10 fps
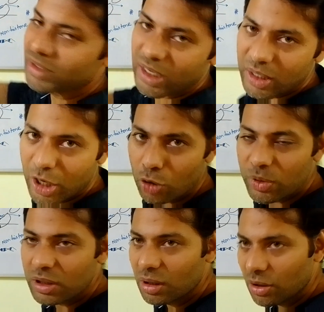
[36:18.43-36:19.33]
a 10
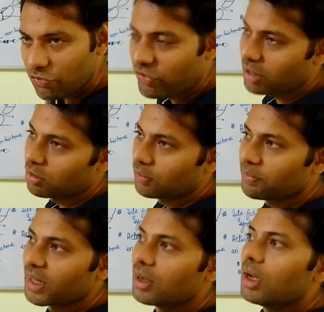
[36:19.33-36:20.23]
nanometer fiber.
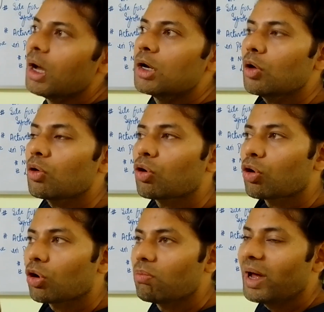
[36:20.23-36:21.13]
Now
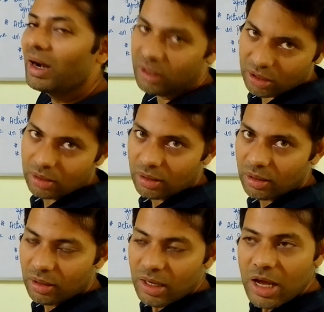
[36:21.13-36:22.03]
chromatin
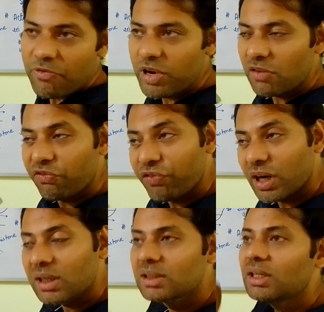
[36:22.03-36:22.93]
will
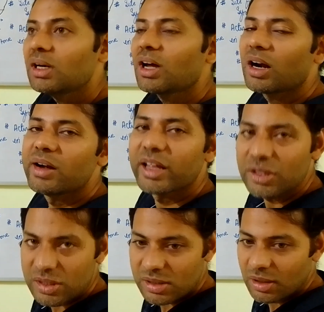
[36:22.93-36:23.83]
further
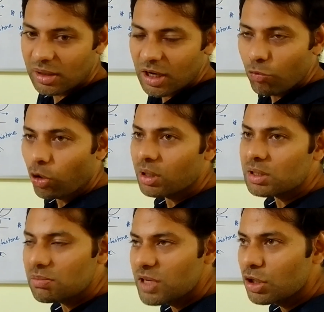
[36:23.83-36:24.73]
condense. What
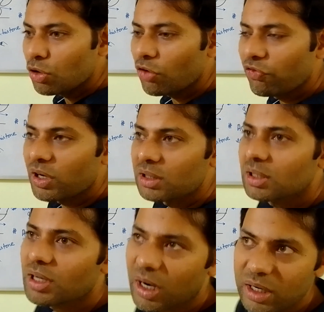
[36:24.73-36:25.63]
is the meaning of
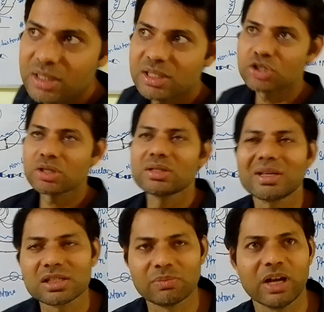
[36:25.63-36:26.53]
further condensation?
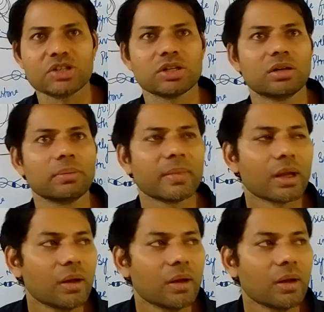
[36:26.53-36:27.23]
Just imagine